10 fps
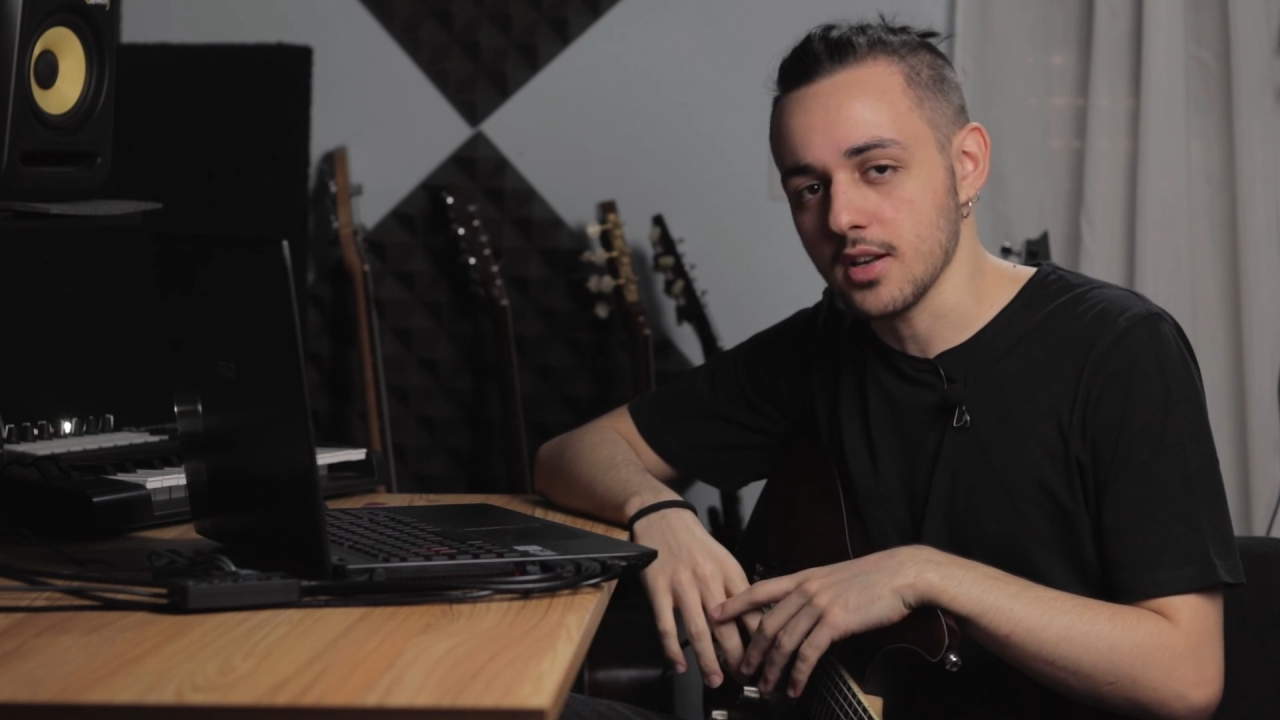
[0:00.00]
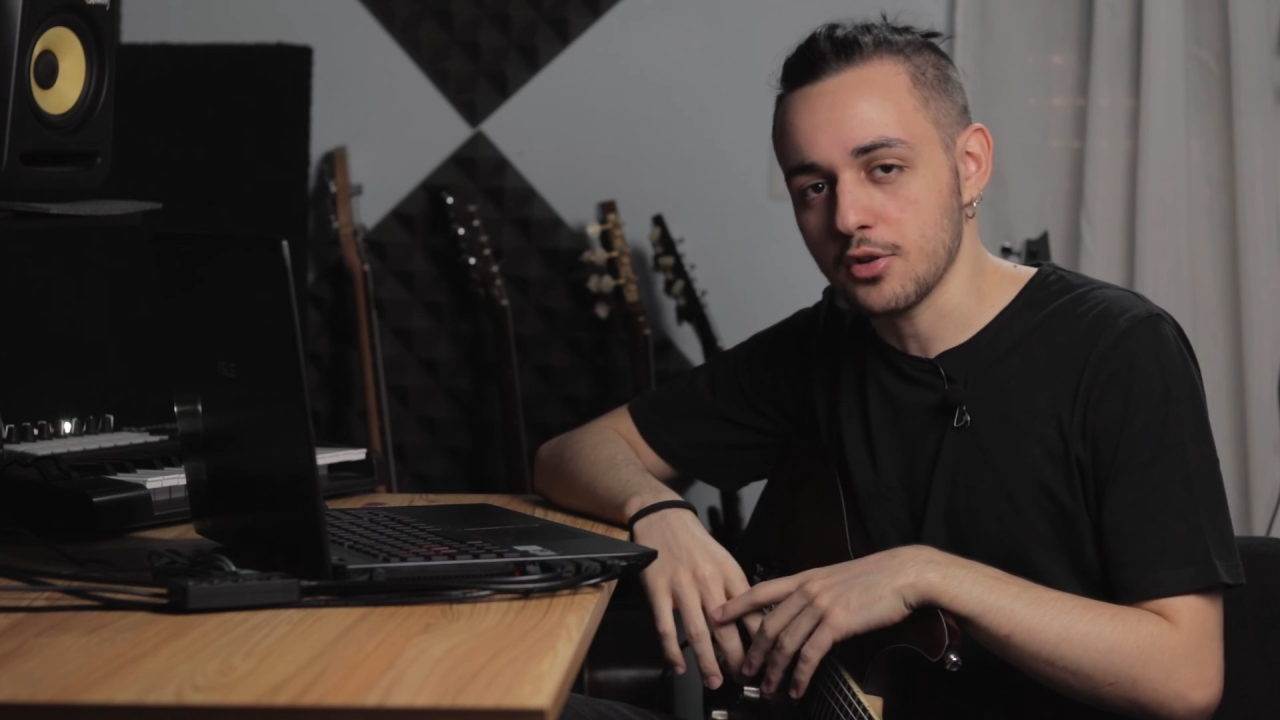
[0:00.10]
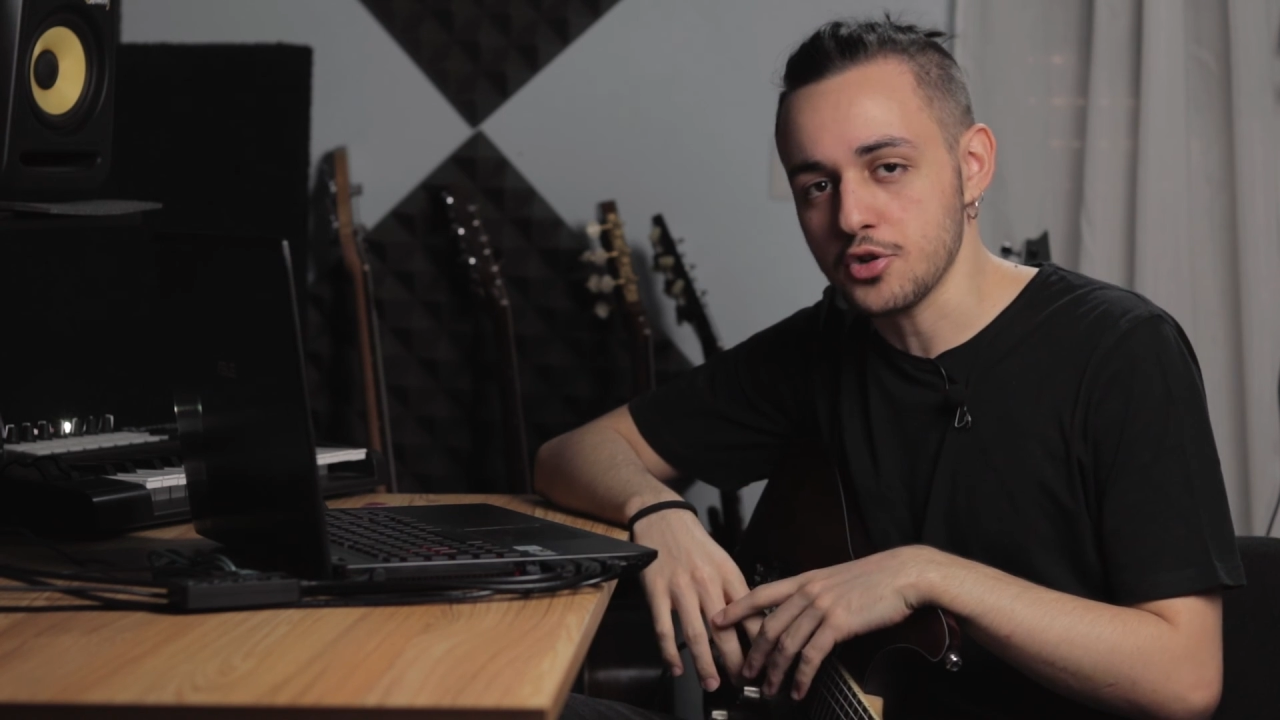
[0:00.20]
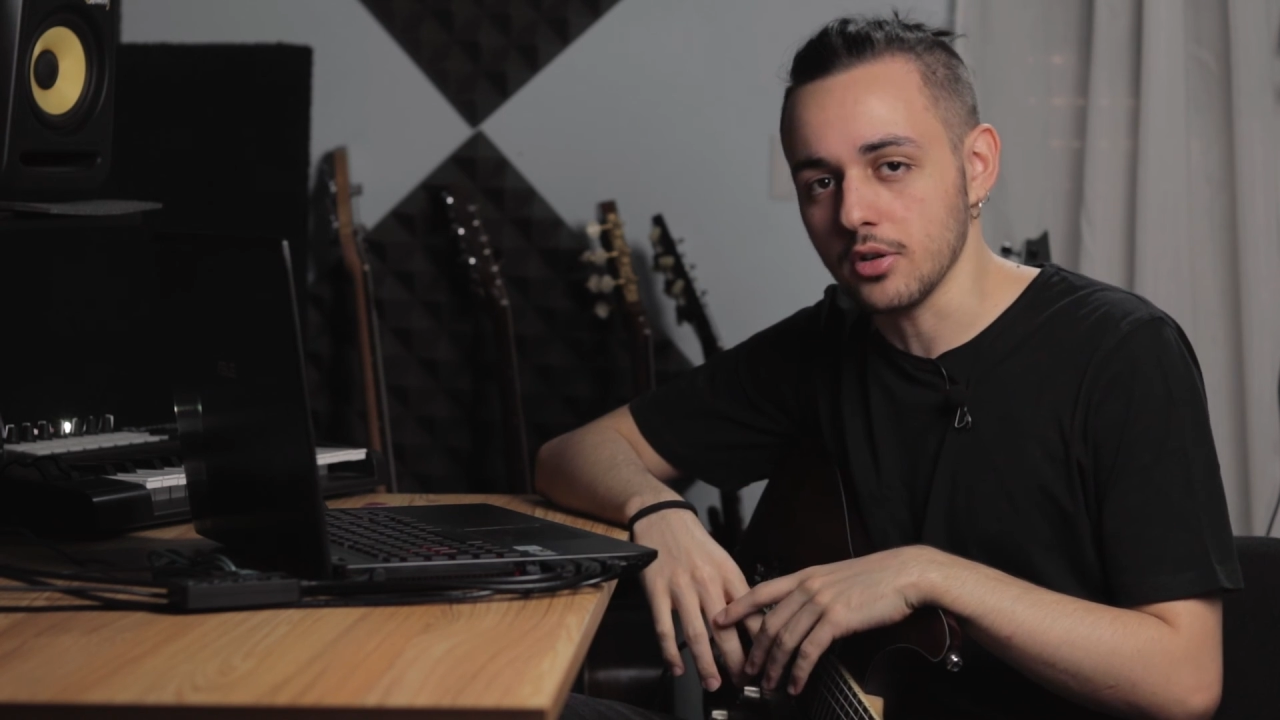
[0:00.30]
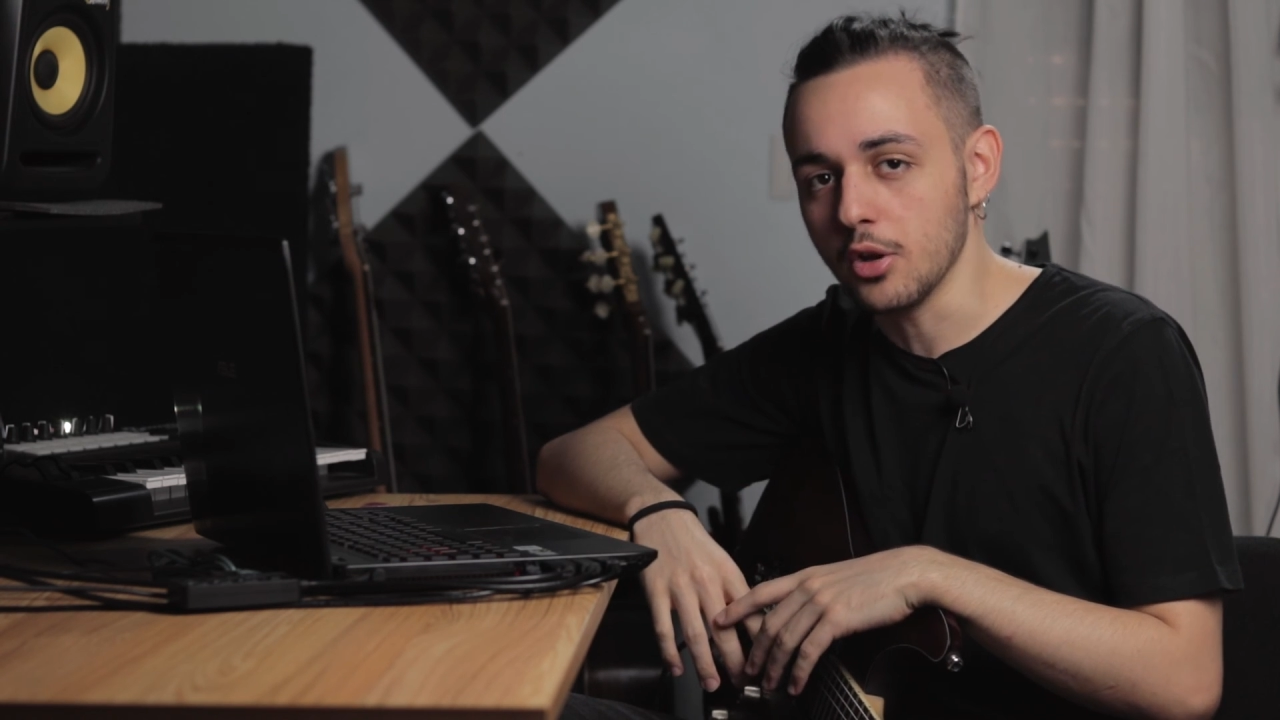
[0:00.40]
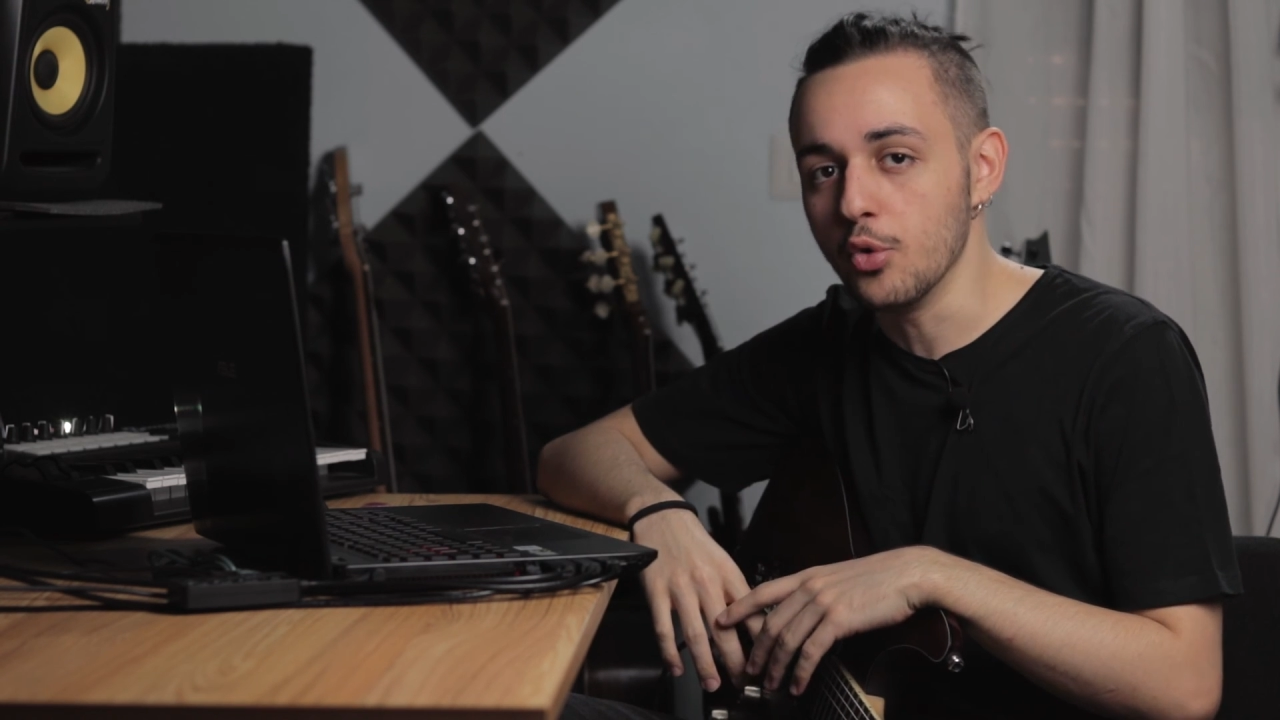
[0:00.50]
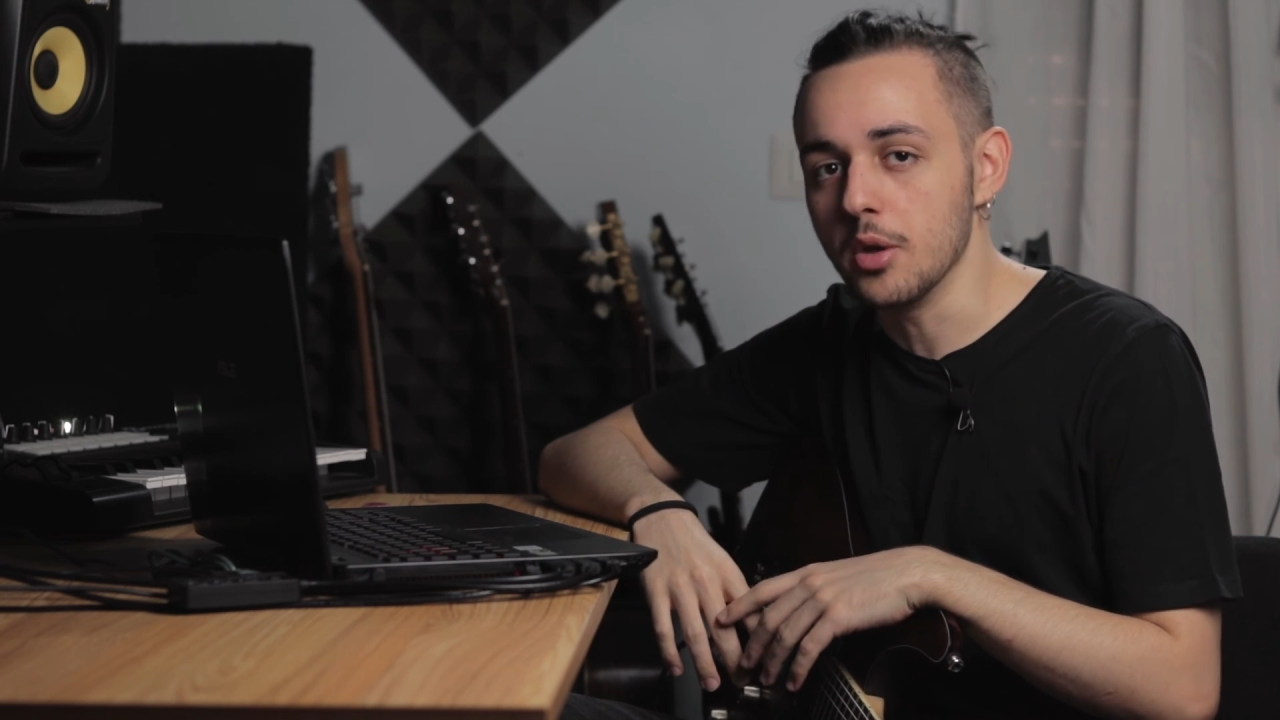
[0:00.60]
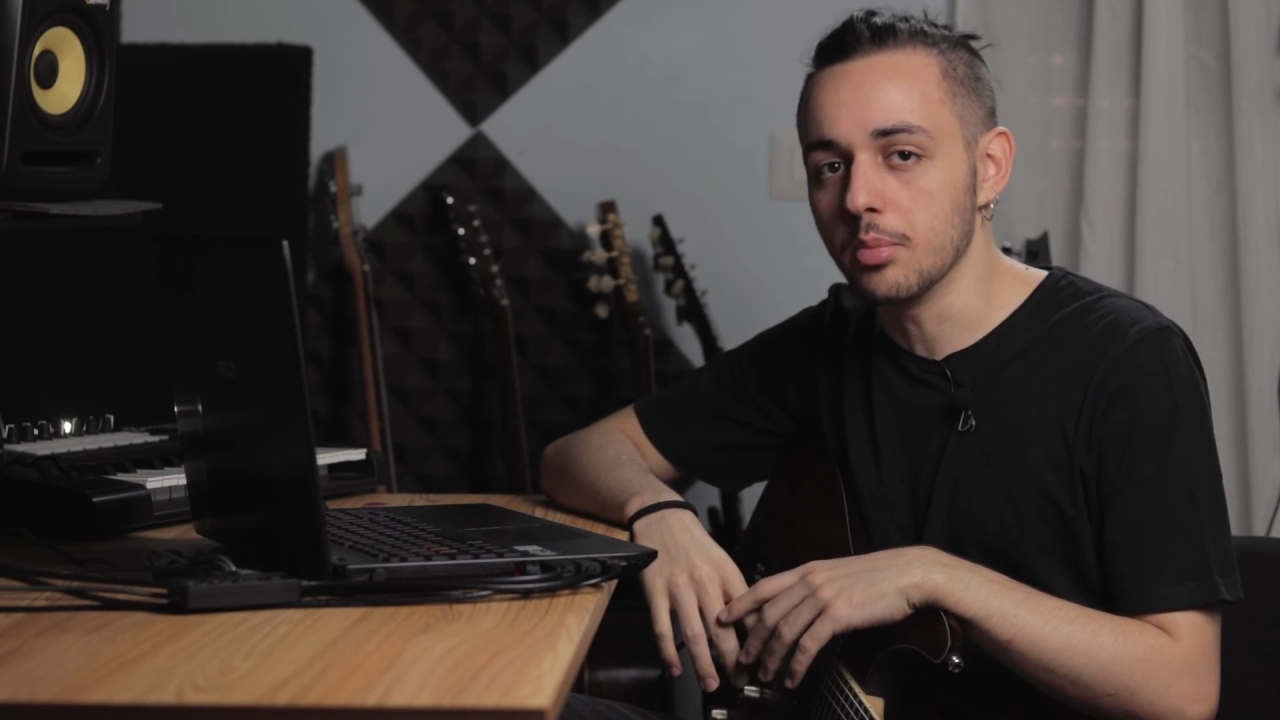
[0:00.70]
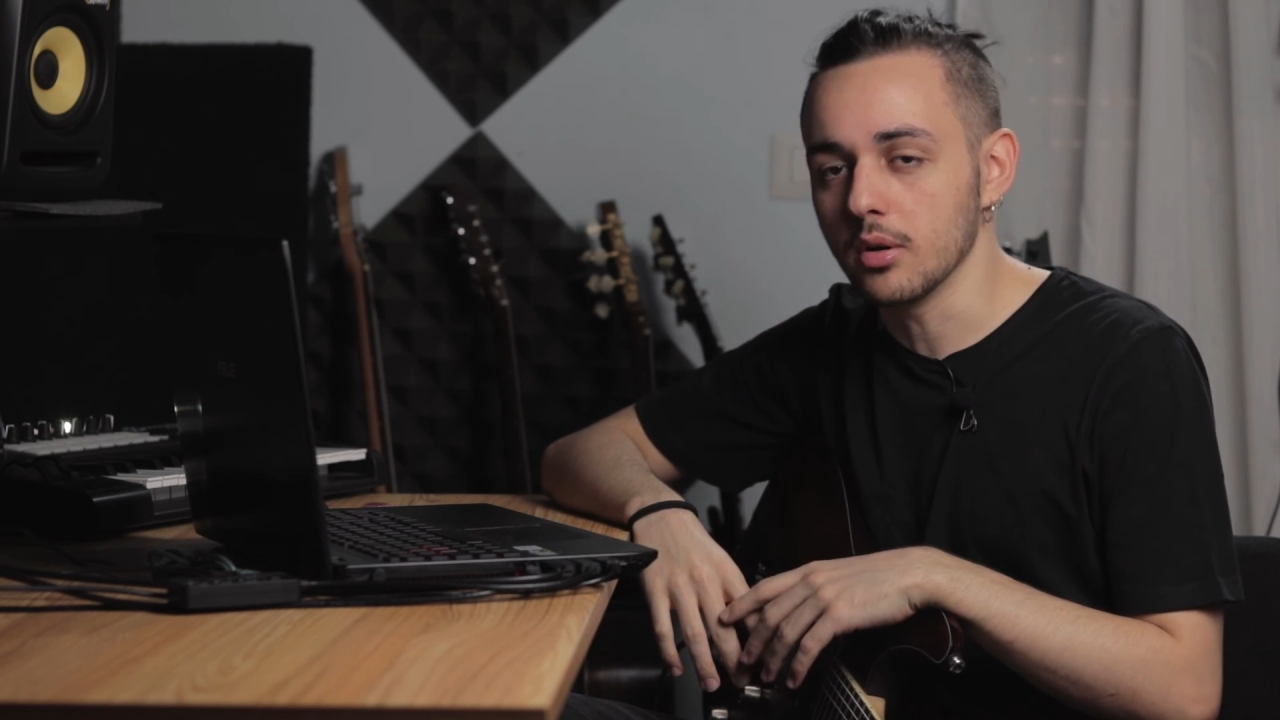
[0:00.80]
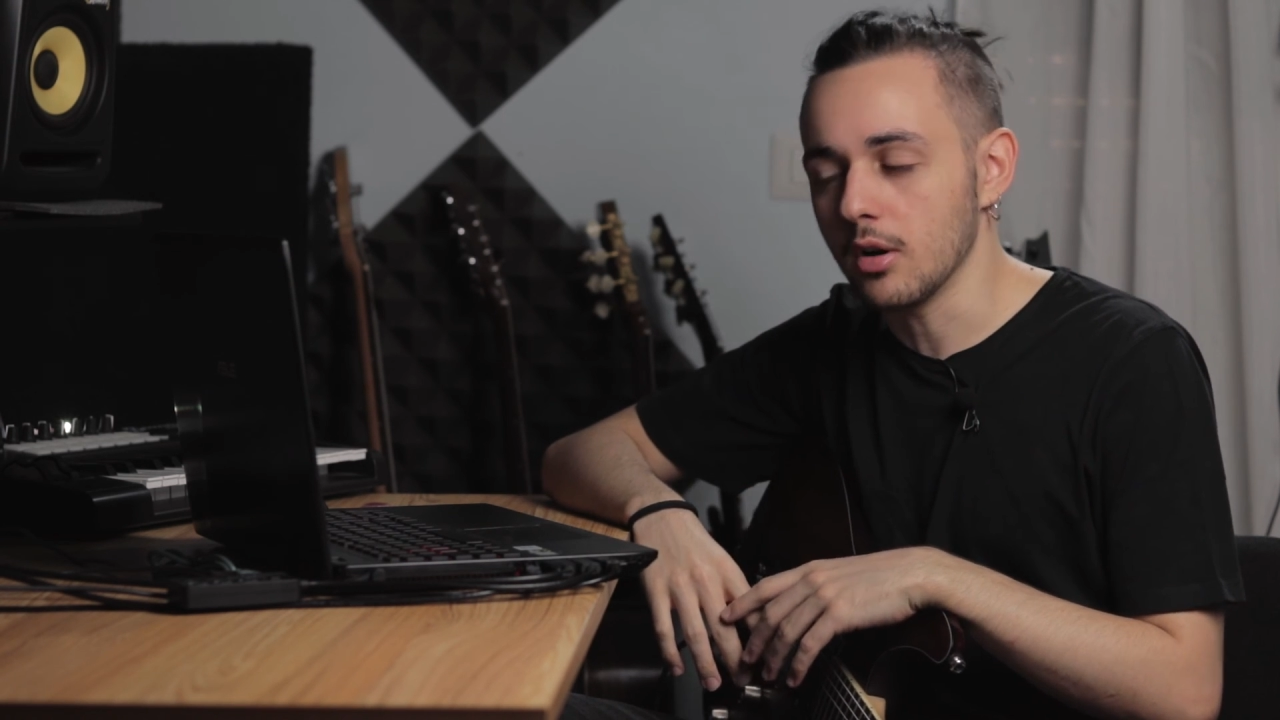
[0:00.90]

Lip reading: section in Reaper.